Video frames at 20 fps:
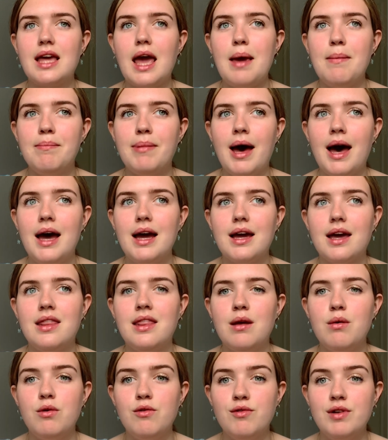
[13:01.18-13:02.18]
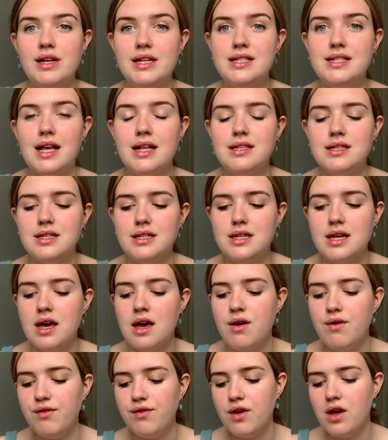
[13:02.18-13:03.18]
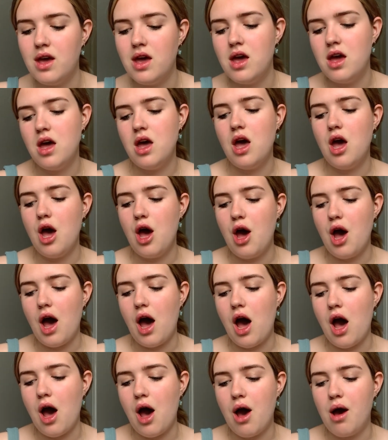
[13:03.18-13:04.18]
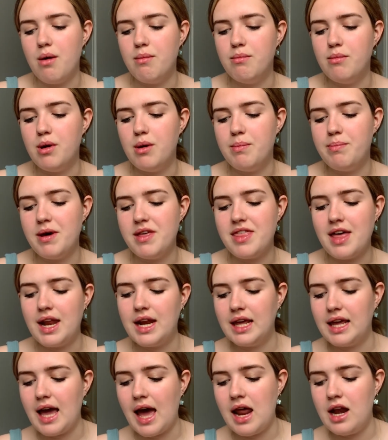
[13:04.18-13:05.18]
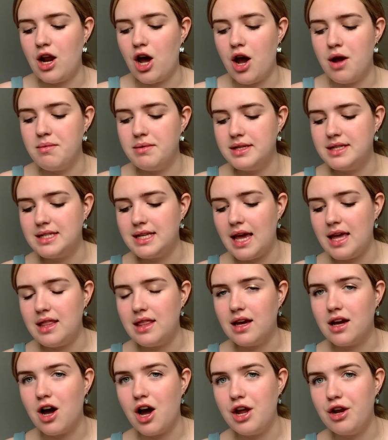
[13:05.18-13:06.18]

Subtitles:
came back and they were really sensitive. But then again, I would say the